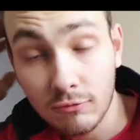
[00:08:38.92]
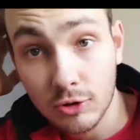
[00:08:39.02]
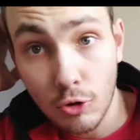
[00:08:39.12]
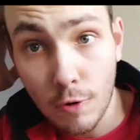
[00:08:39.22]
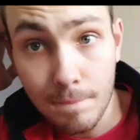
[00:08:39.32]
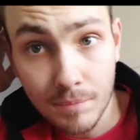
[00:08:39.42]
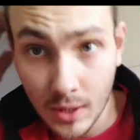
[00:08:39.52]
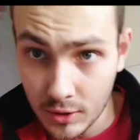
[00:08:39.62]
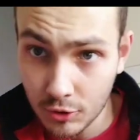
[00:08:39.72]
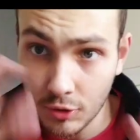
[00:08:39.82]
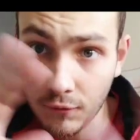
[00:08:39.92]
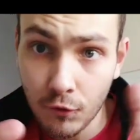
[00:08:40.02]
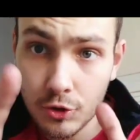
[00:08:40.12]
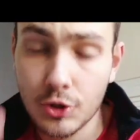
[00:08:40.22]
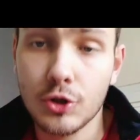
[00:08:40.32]
store. So the
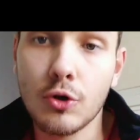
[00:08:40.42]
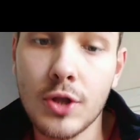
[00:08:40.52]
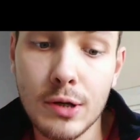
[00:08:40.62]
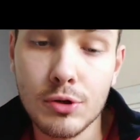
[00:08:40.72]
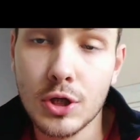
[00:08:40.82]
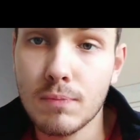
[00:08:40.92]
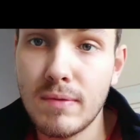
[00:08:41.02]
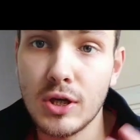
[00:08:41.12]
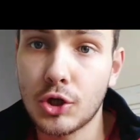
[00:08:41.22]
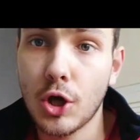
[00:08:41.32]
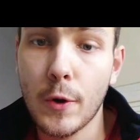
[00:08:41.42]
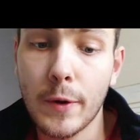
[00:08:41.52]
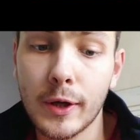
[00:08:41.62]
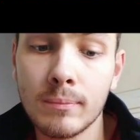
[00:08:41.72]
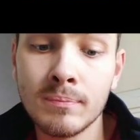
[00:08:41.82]
footage you saw there was just me
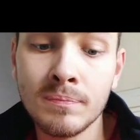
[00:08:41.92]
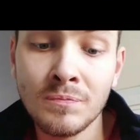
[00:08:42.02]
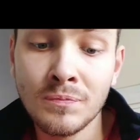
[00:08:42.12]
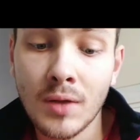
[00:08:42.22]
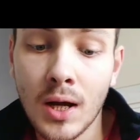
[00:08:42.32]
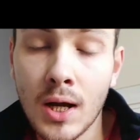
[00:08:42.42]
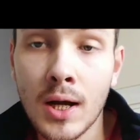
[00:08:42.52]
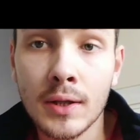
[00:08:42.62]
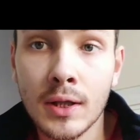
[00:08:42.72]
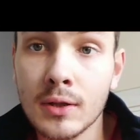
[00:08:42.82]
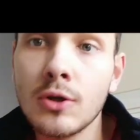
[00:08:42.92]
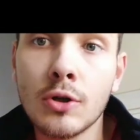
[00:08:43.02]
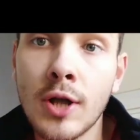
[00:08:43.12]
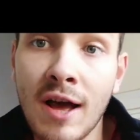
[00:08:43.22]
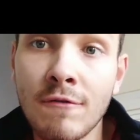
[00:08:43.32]
showing that you can
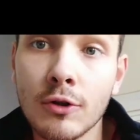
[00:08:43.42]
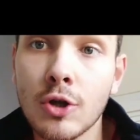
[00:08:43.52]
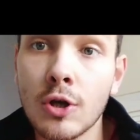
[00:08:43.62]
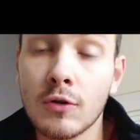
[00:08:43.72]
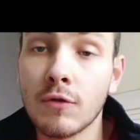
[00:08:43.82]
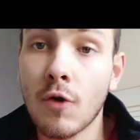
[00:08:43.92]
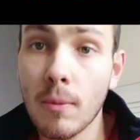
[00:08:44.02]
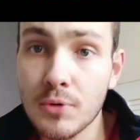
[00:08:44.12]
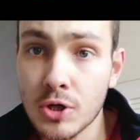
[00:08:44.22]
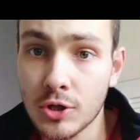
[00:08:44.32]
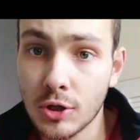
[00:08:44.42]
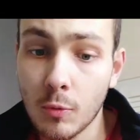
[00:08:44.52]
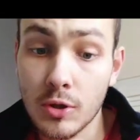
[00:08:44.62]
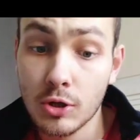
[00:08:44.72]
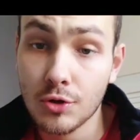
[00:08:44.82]
have alternative options, you know,
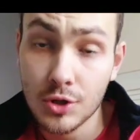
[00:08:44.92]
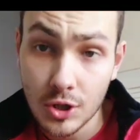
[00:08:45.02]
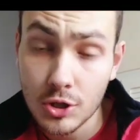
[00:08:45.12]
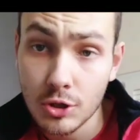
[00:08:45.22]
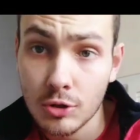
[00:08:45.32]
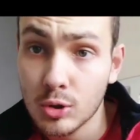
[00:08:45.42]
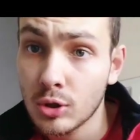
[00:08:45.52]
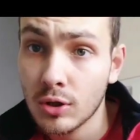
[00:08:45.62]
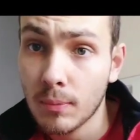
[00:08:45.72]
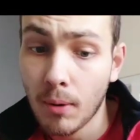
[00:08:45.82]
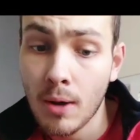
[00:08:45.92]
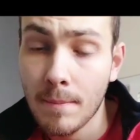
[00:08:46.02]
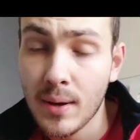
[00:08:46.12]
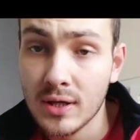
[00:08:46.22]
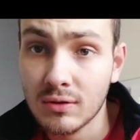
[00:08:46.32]
when you transition into the
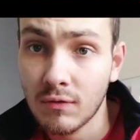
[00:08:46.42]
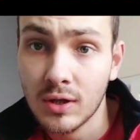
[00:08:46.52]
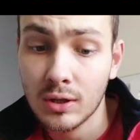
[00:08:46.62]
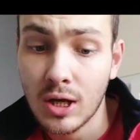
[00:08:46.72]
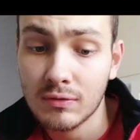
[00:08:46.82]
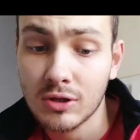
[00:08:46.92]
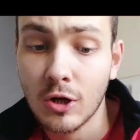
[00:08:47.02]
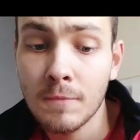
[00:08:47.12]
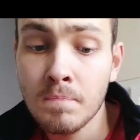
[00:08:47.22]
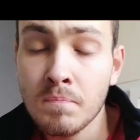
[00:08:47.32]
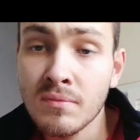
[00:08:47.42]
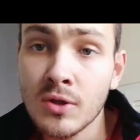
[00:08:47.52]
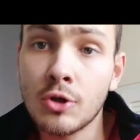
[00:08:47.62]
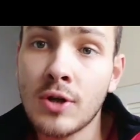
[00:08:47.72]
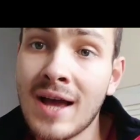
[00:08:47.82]
plant-based vegan lifestyle. You
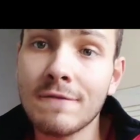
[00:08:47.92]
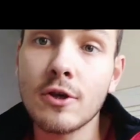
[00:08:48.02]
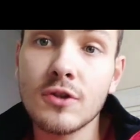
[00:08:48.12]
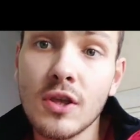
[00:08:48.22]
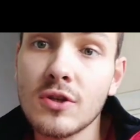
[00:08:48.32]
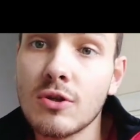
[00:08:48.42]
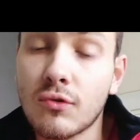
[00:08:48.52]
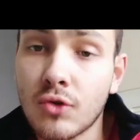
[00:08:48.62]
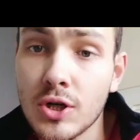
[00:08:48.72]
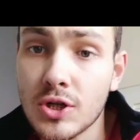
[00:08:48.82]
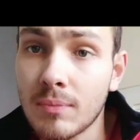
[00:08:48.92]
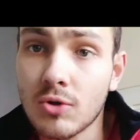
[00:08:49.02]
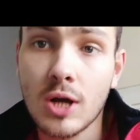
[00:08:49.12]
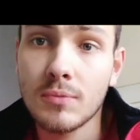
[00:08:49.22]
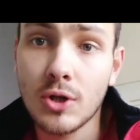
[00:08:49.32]
can have those things in your fridge
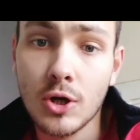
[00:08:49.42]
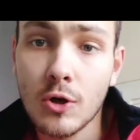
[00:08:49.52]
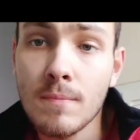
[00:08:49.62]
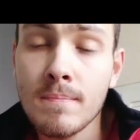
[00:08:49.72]
sometimes, you know,